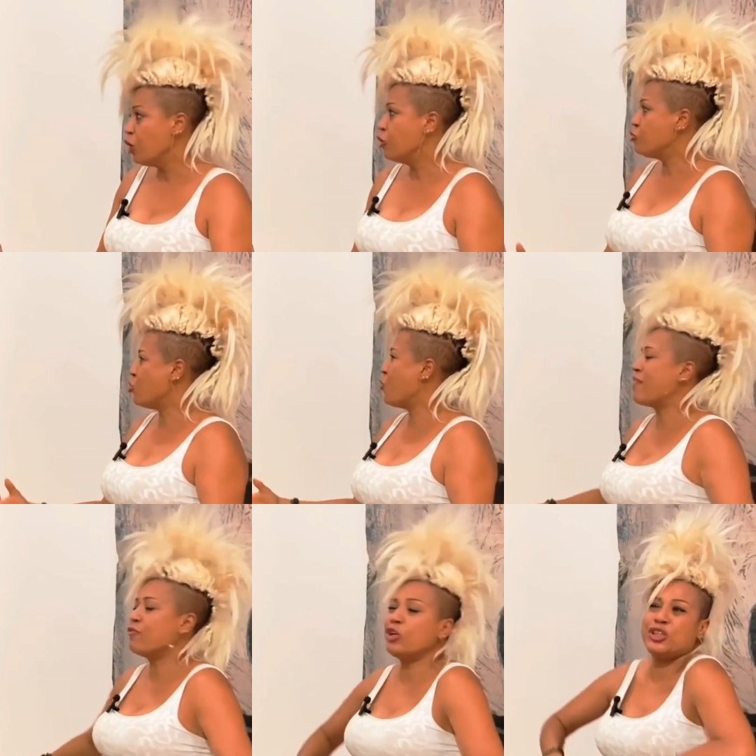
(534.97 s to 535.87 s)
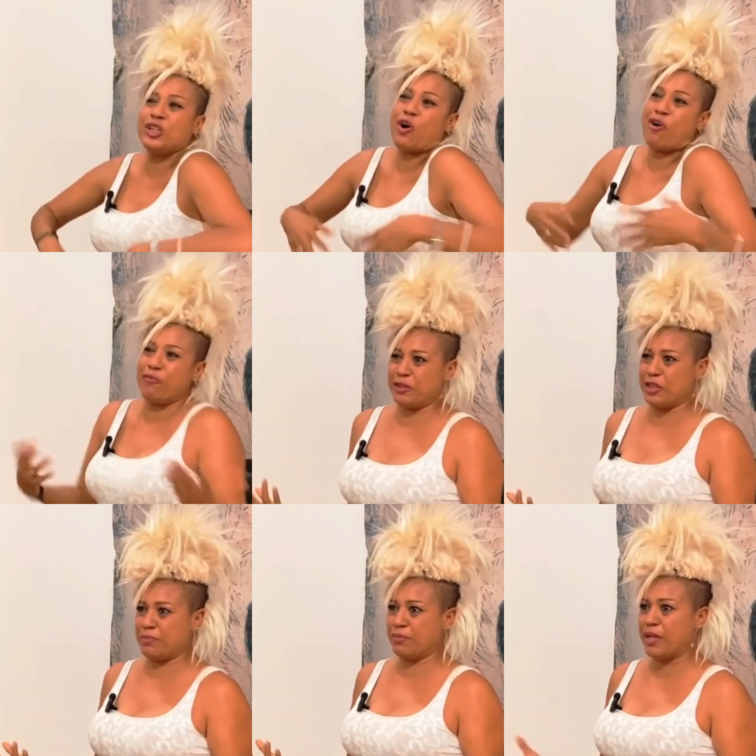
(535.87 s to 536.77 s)
So we have gotten
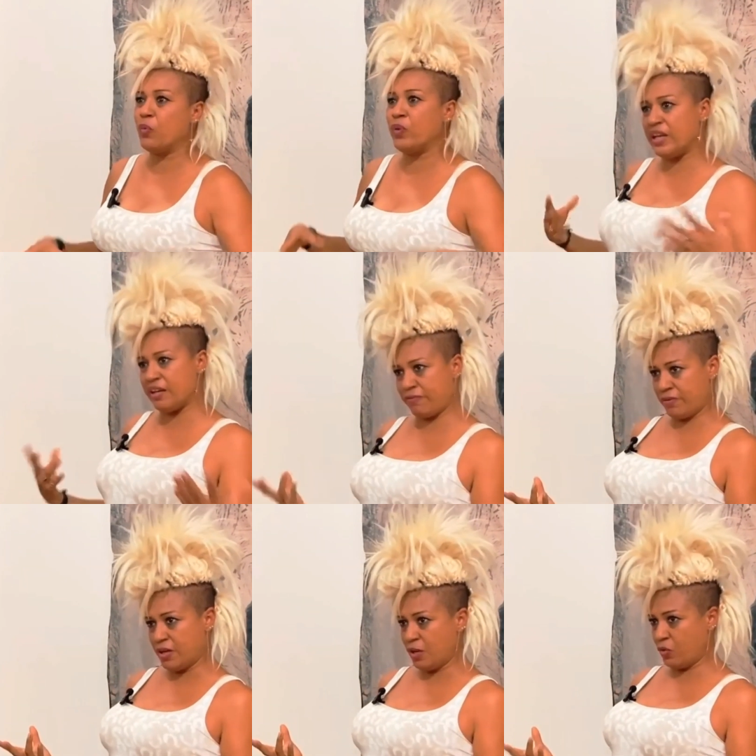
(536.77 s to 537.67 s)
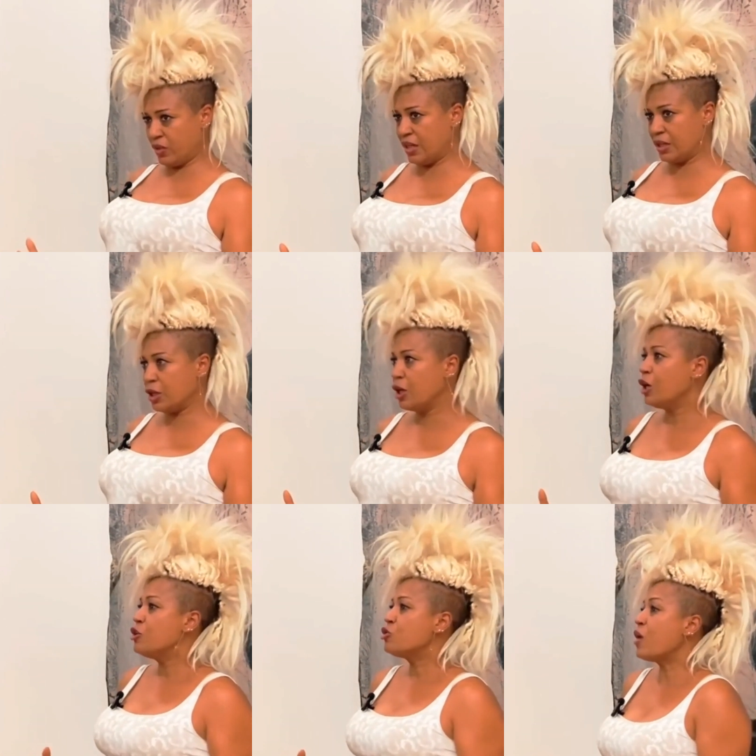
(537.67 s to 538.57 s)
comfortable and we live with it.
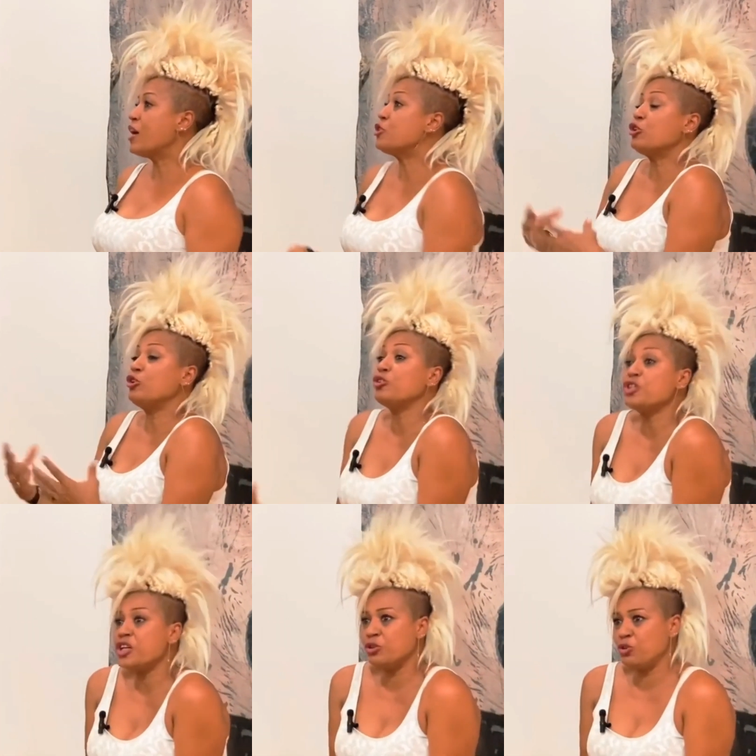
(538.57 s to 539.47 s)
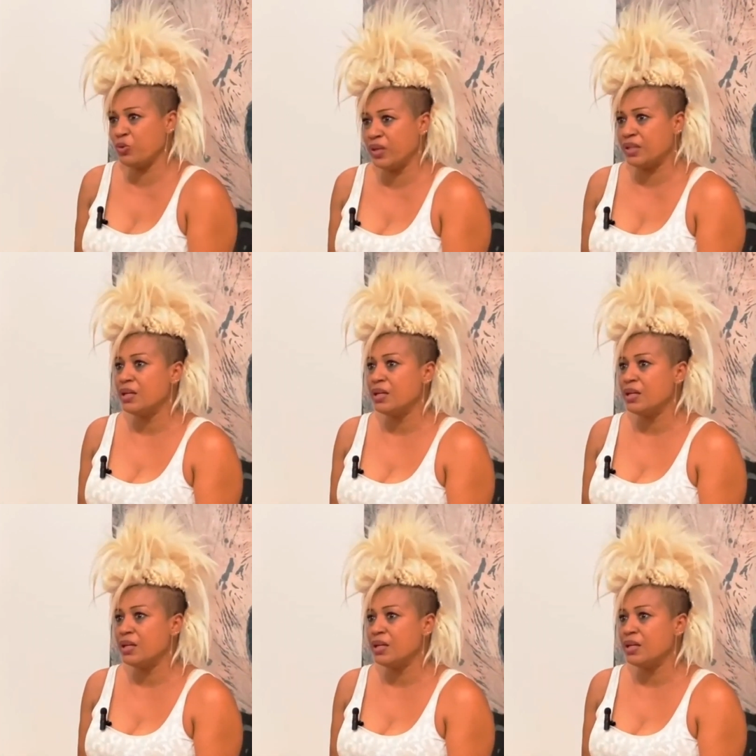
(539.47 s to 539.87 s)
So a solution to it